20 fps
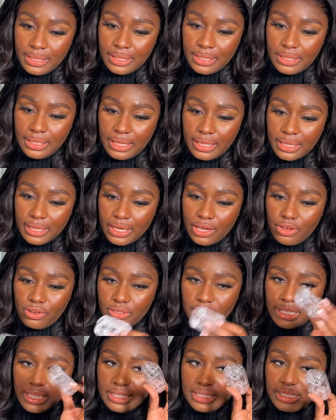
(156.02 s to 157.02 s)
like a
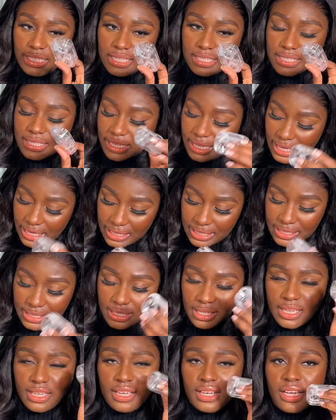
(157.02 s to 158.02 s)
contact lens
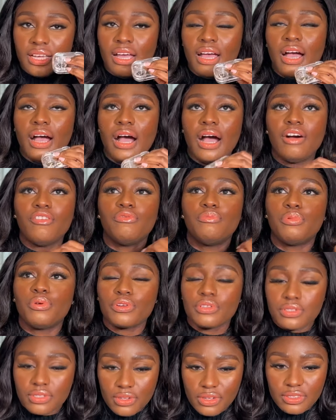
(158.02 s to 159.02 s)
case I've
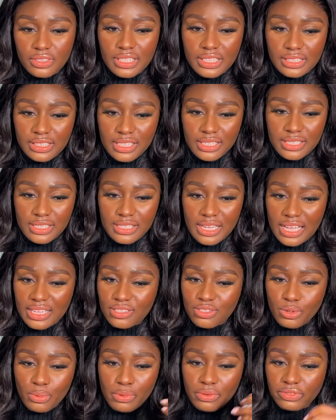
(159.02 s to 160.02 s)
bought contact lenses and
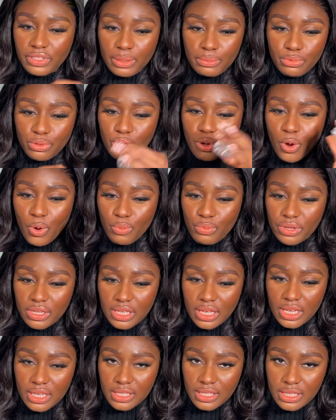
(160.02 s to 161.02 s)
some of them don't come with
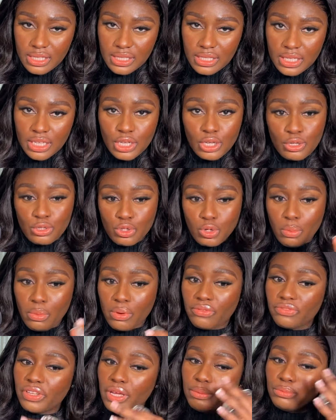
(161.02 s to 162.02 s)
case, some
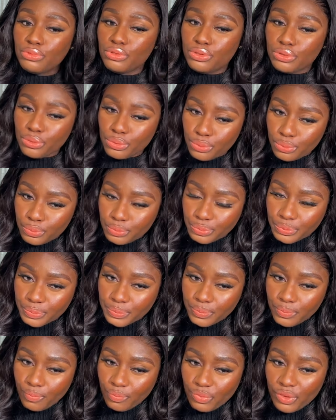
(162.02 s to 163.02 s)
of them do.
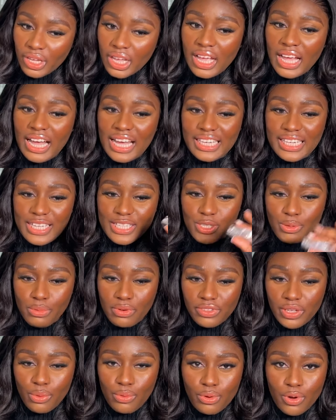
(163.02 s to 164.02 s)
And then some of
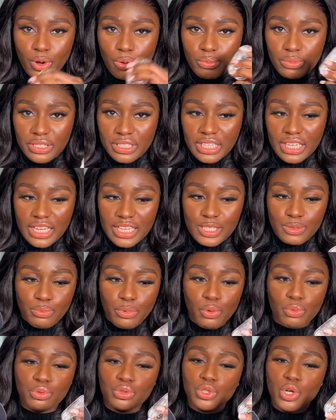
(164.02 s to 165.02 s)
them will come with case but
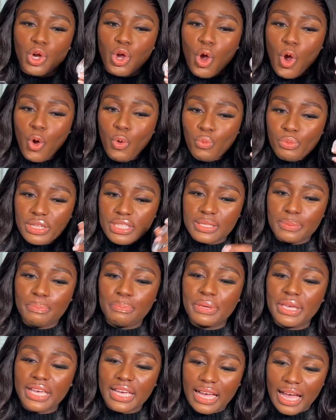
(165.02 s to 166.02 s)
will not come with
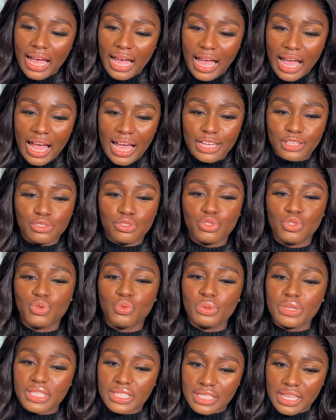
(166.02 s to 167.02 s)
picker and
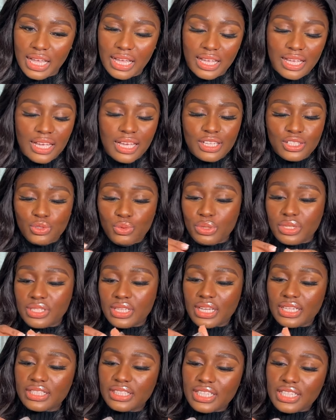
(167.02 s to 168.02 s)
tweezer.
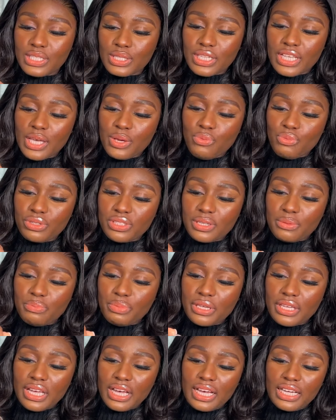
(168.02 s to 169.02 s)
Tweezer. This came with a
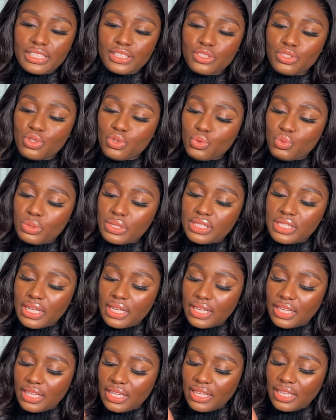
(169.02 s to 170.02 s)
picker and a
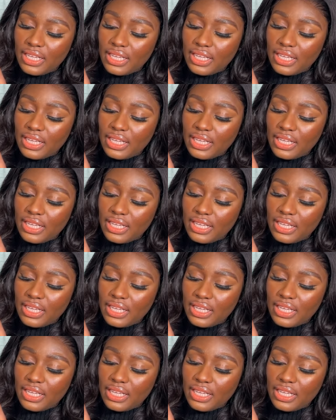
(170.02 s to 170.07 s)
tweezer.